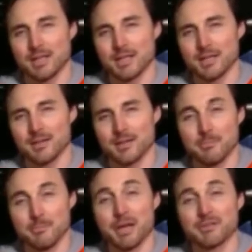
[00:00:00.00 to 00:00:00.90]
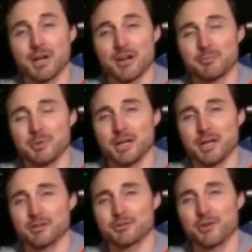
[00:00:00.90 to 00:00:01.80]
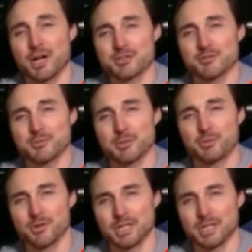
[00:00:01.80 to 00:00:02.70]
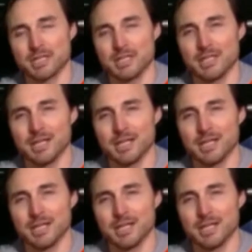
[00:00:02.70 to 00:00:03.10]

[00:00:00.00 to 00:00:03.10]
And the best craft beer is fresh from the brewery.